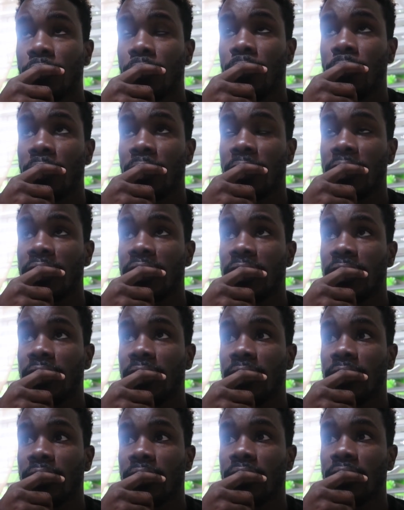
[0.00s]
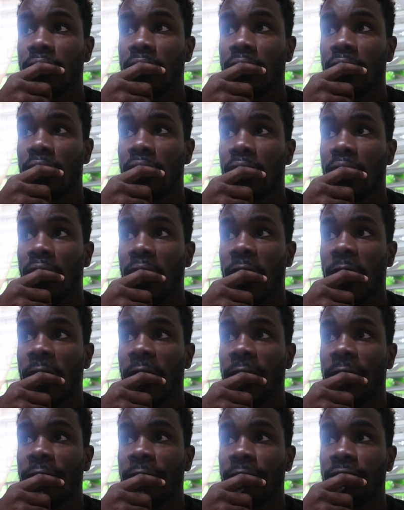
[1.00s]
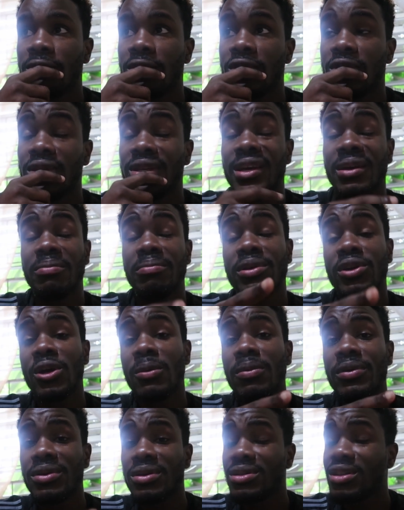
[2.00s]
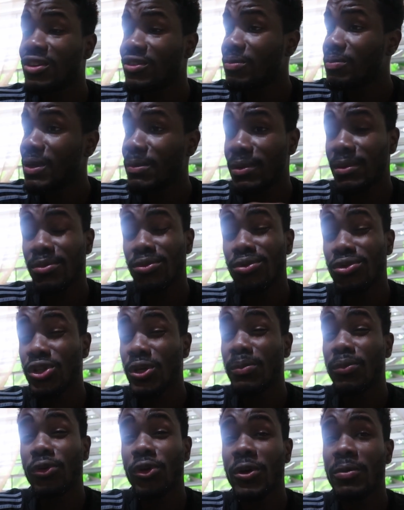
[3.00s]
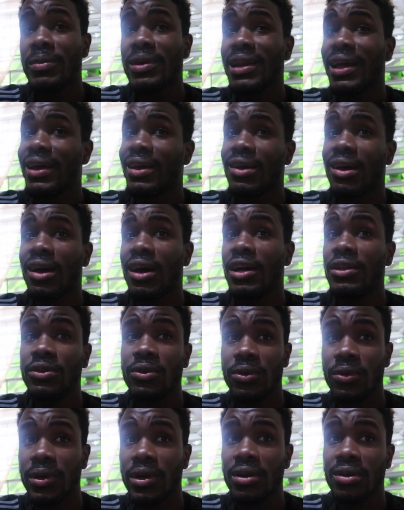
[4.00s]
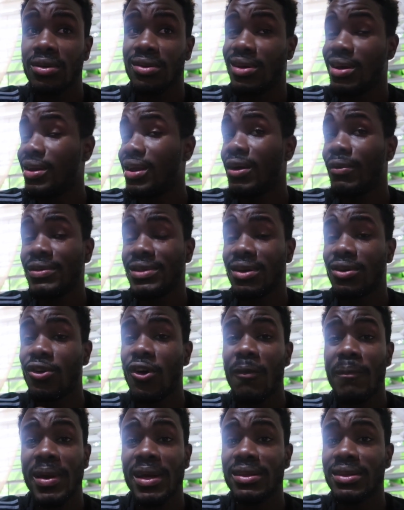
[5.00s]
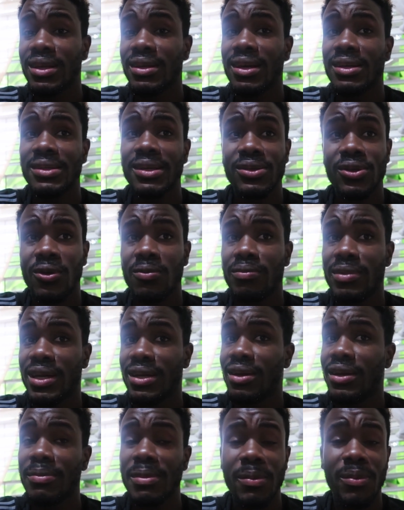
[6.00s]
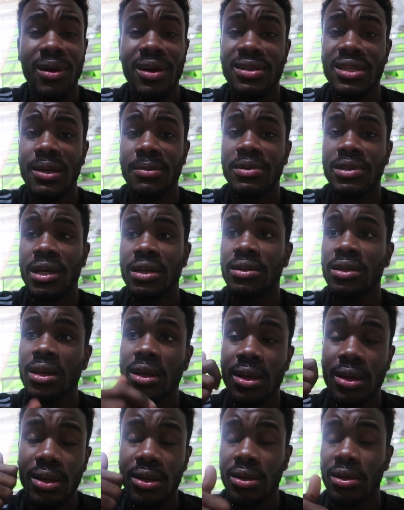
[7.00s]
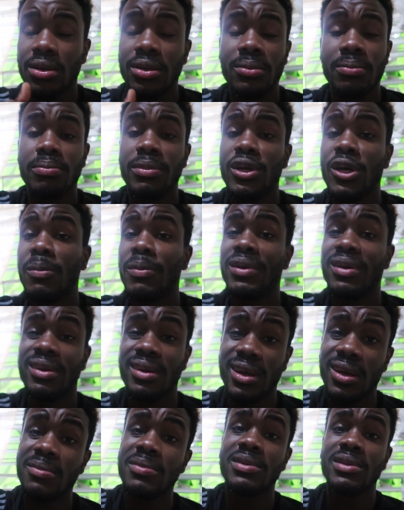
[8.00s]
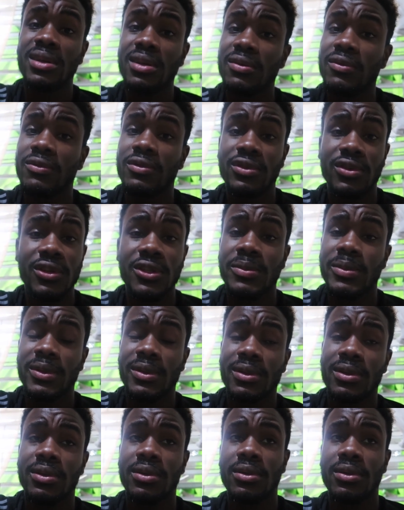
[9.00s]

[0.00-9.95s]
working on. So yeah, big up on yourself, the people who support me like hardcore and always a comment and I say something and I hit me up on Snapchat. Big up on that damn self, trust me.